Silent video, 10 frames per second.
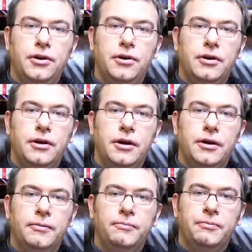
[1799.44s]

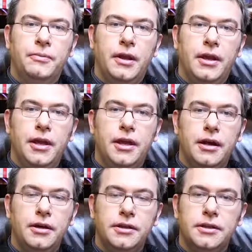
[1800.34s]
your
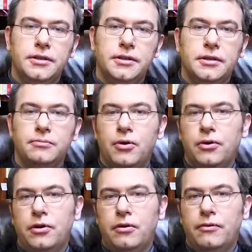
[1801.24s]
inheritance among your